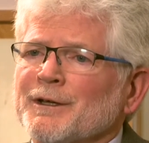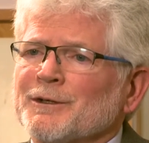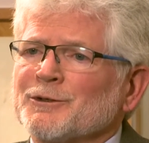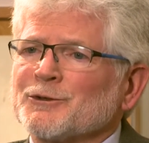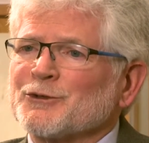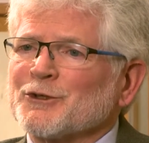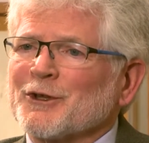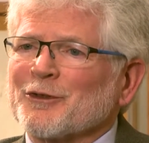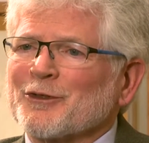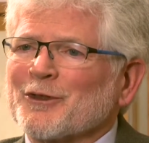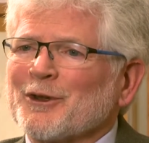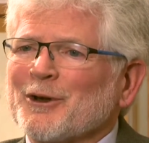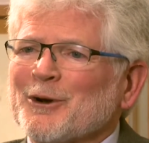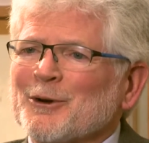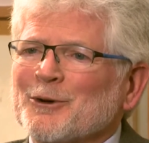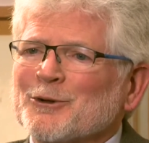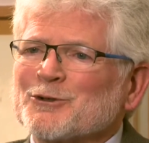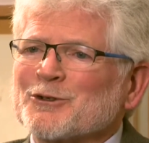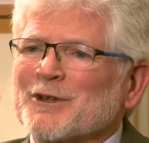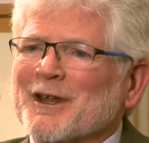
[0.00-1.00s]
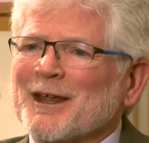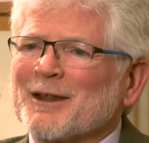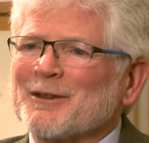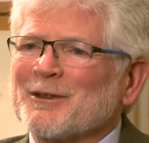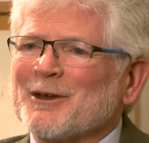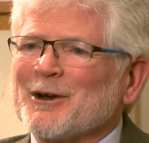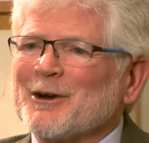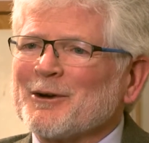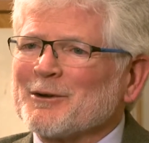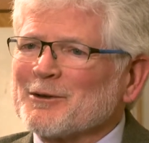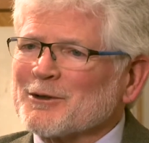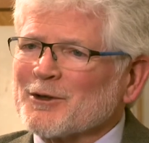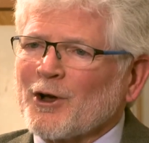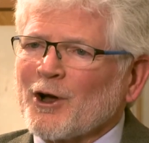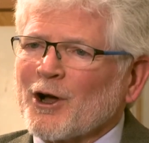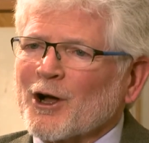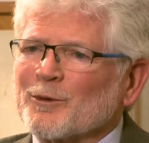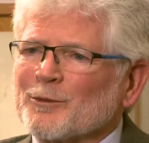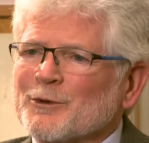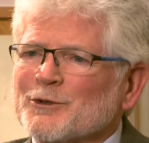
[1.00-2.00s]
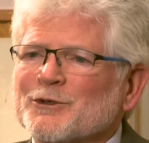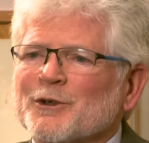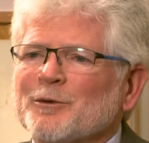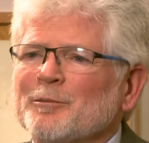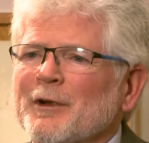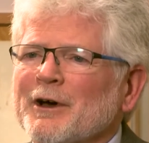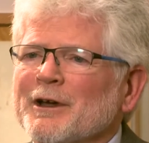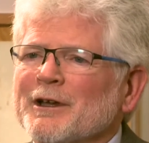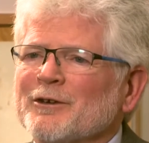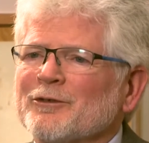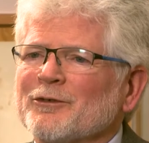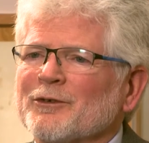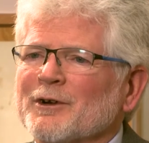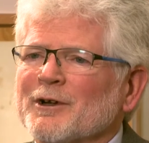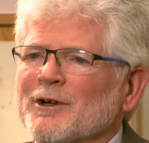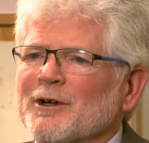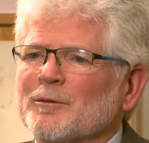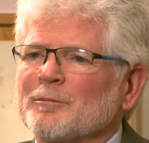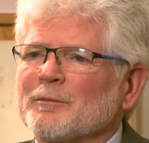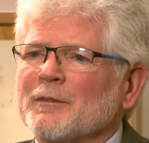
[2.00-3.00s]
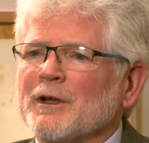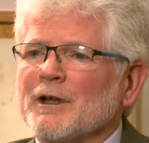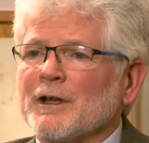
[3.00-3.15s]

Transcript: sit there or stand there and talk with somebody from